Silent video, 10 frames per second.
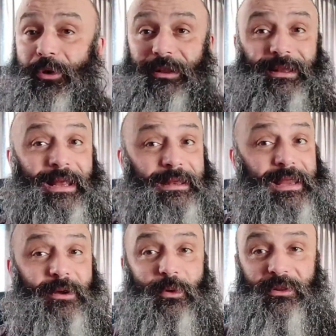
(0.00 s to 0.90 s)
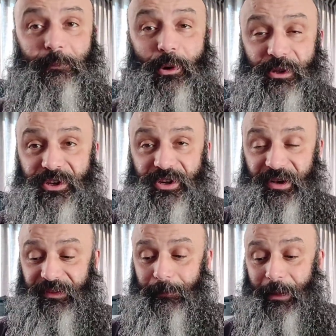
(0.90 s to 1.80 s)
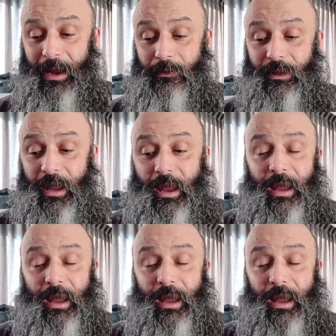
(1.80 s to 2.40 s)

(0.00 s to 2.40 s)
you got an idea what the polisher is about.